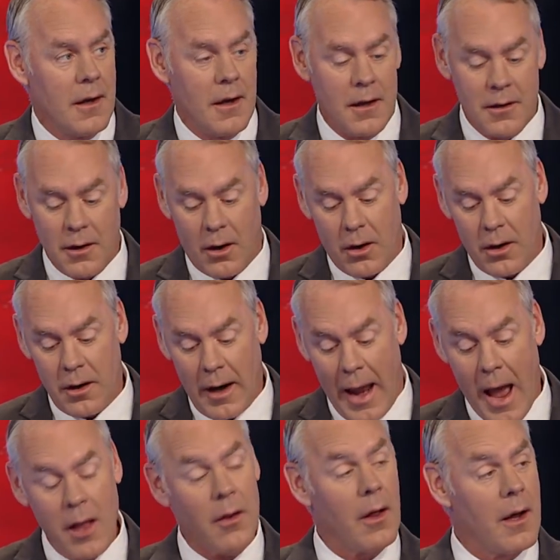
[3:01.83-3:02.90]
and our
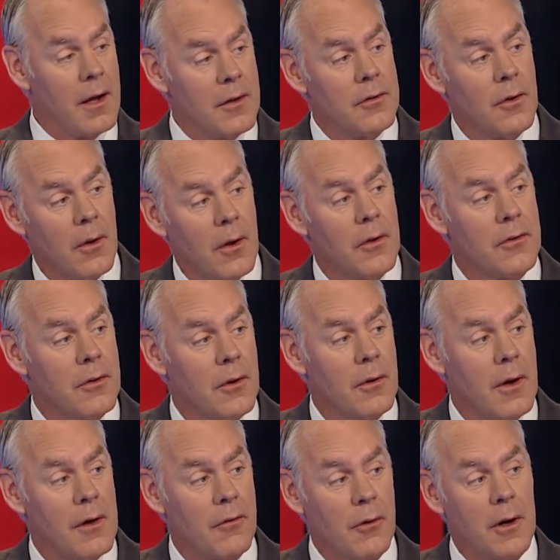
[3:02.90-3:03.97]
allies also
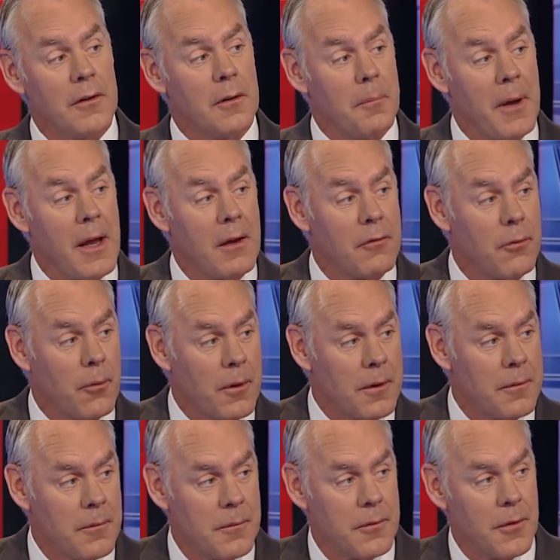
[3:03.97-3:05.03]
have a great demand for
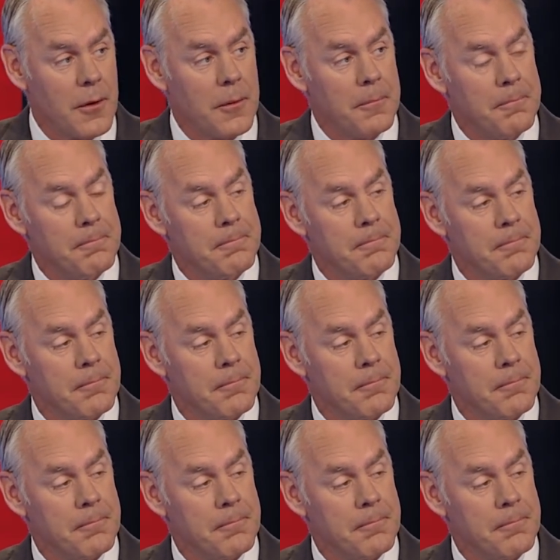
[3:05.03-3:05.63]
it. Absolutely.